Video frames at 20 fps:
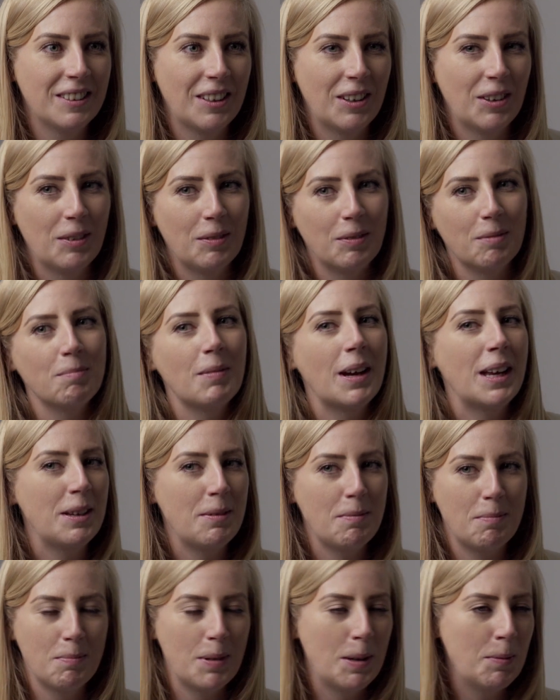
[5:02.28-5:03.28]
So
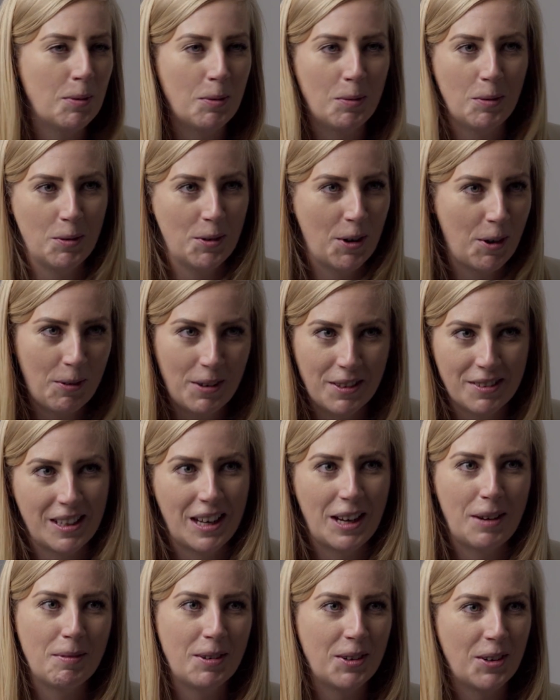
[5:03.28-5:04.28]
many people will know his
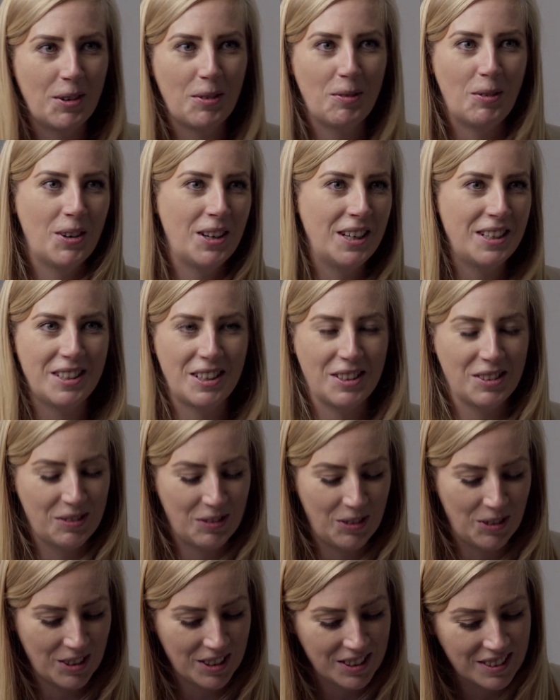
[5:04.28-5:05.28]
name and know what he does
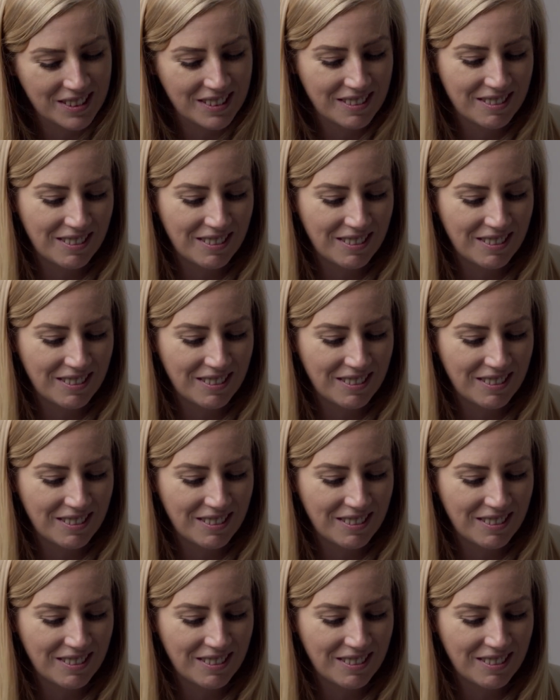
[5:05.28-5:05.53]
for us.